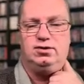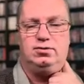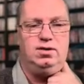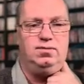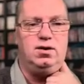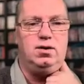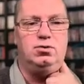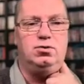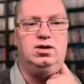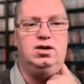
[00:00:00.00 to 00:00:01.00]
So if I go
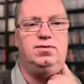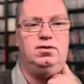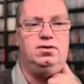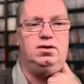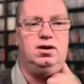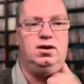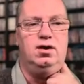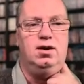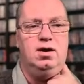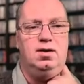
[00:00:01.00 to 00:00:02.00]
to a different uh,
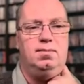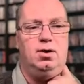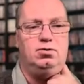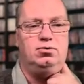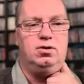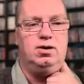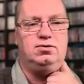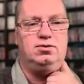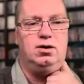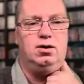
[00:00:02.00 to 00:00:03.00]
mode, so let's
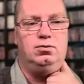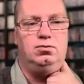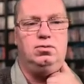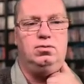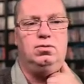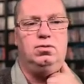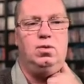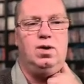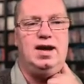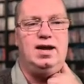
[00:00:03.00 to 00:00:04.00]
go to
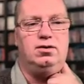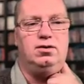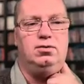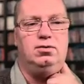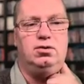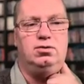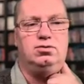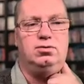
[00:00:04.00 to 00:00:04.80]
Wide, you don't